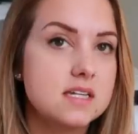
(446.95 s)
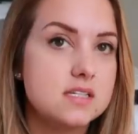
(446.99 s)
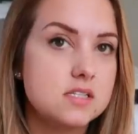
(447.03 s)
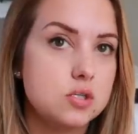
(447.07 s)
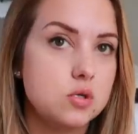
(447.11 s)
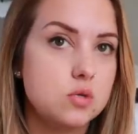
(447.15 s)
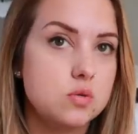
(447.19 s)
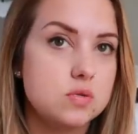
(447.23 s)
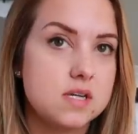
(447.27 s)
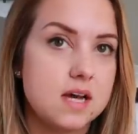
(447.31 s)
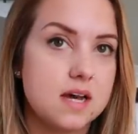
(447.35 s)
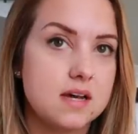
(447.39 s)
get
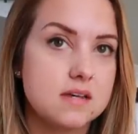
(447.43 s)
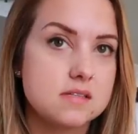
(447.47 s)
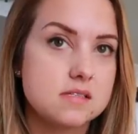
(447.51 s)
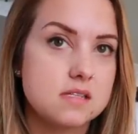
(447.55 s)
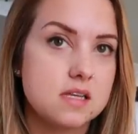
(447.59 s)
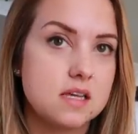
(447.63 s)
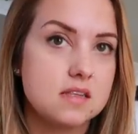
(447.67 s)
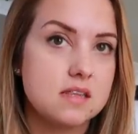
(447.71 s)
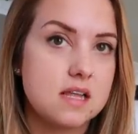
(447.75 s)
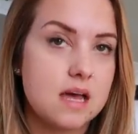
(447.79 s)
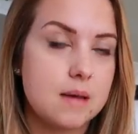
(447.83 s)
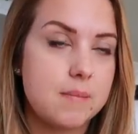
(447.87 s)
two
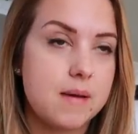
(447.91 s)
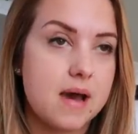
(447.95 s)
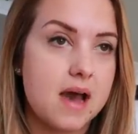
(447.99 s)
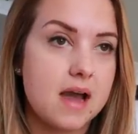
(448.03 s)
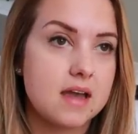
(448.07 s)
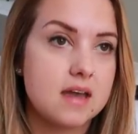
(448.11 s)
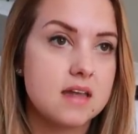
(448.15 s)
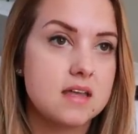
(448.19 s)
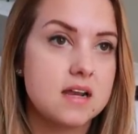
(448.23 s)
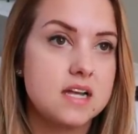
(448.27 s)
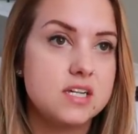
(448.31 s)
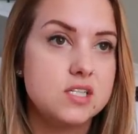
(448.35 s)
tests in that
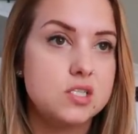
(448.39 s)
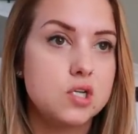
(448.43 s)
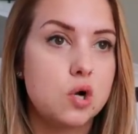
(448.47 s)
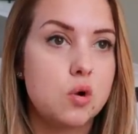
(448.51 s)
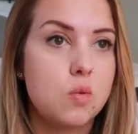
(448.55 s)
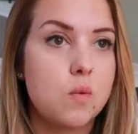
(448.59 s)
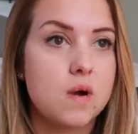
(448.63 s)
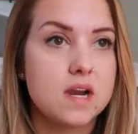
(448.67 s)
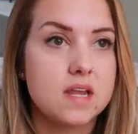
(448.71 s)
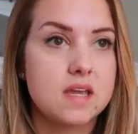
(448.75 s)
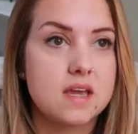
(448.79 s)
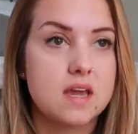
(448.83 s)
packet, I
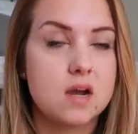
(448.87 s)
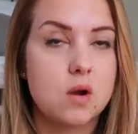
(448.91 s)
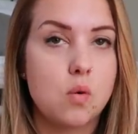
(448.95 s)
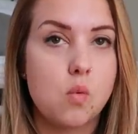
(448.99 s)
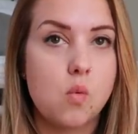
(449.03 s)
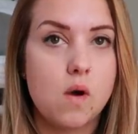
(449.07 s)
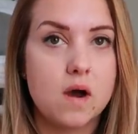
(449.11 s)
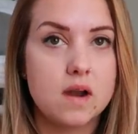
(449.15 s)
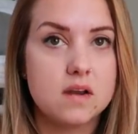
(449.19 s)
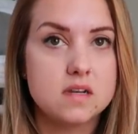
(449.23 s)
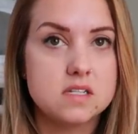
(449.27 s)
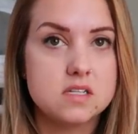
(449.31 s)
don't want to get a
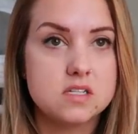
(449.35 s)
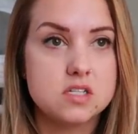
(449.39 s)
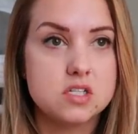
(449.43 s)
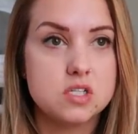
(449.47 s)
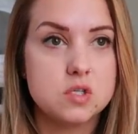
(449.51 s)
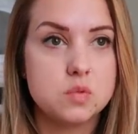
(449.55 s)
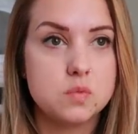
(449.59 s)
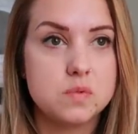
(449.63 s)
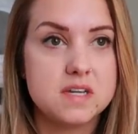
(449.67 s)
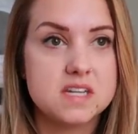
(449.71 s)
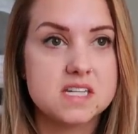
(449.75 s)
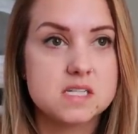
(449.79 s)
one to
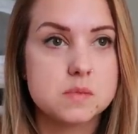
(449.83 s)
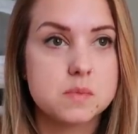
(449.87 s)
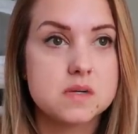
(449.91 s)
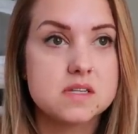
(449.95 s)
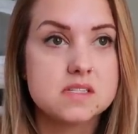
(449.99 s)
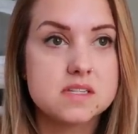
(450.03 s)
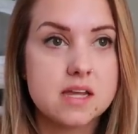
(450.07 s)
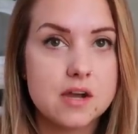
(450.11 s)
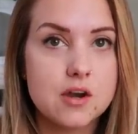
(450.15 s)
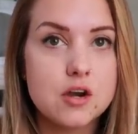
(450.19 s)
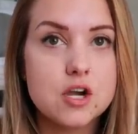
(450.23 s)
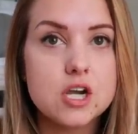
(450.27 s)
two weeks
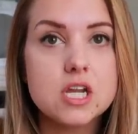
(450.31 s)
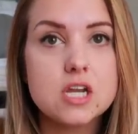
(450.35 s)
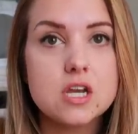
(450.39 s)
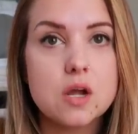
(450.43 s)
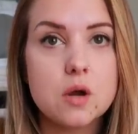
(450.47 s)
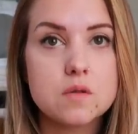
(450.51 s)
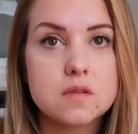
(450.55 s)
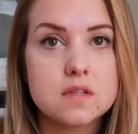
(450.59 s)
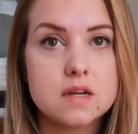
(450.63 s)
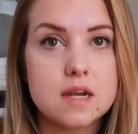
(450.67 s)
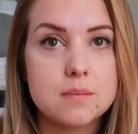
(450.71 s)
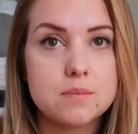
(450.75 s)
because I already
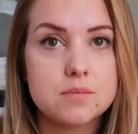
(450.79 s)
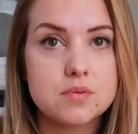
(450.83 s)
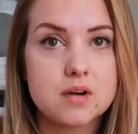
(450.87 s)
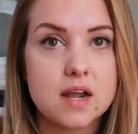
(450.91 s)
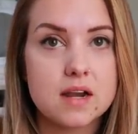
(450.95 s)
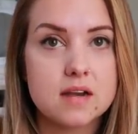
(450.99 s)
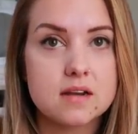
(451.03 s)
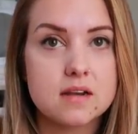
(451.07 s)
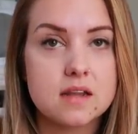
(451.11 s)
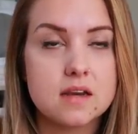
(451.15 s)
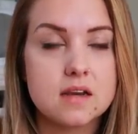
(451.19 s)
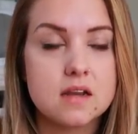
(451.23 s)
know that I'm
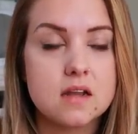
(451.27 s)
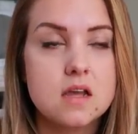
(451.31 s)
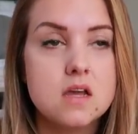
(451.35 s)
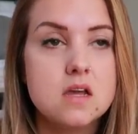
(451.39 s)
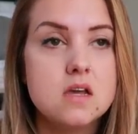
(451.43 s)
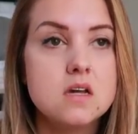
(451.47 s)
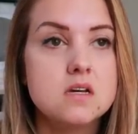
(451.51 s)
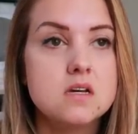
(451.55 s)
pregnant.